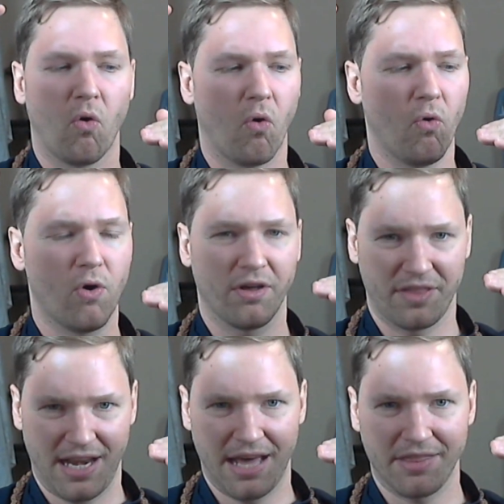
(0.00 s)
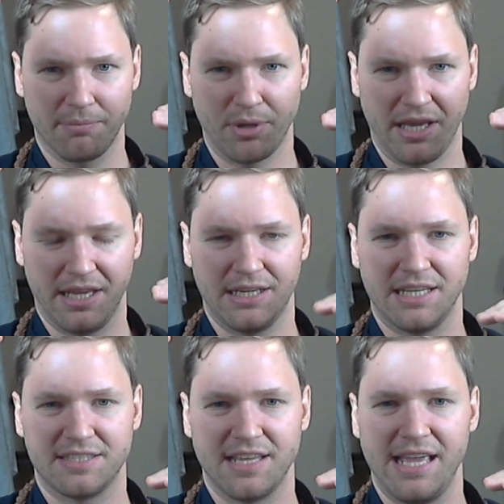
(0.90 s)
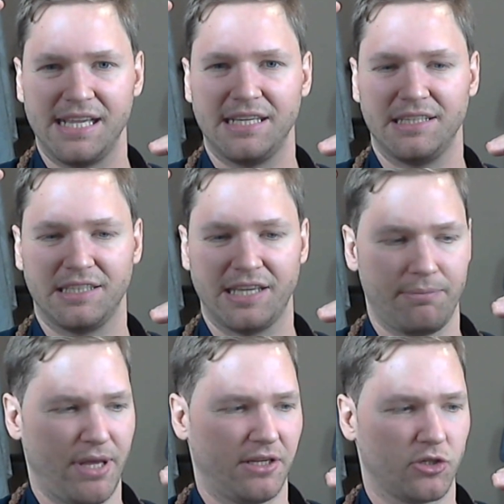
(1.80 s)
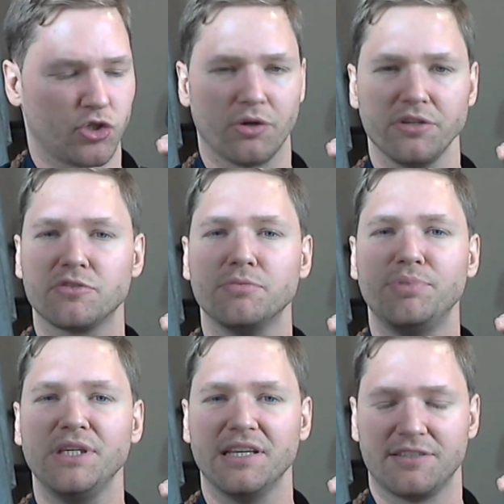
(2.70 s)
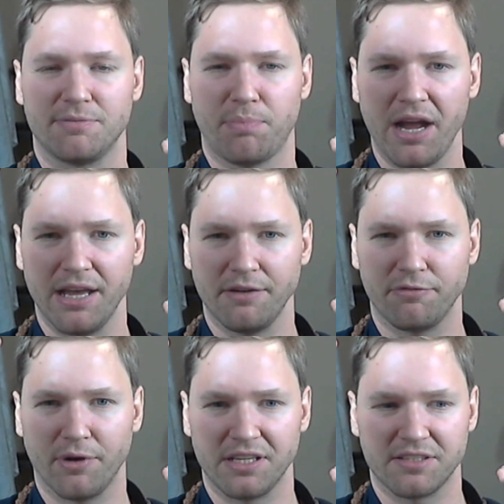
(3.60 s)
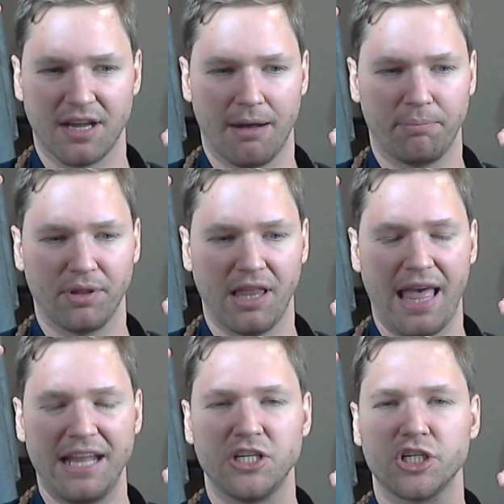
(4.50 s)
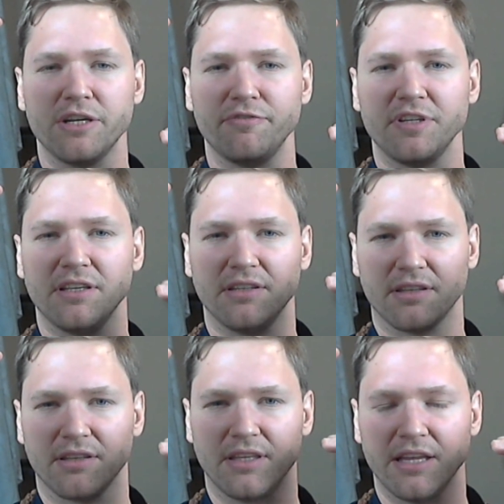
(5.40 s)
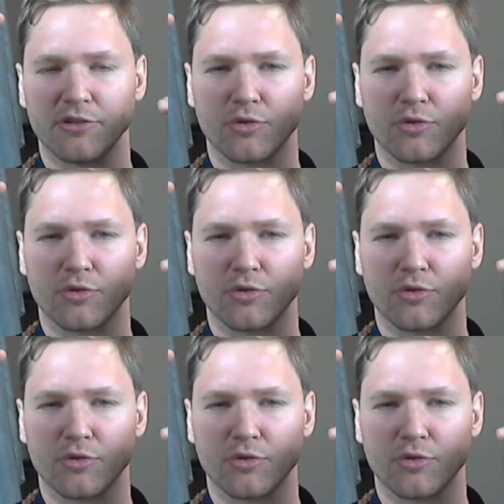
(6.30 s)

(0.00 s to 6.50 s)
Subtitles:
or that other being, let's say, can make a choice to be inspired, for example, and shift, yes,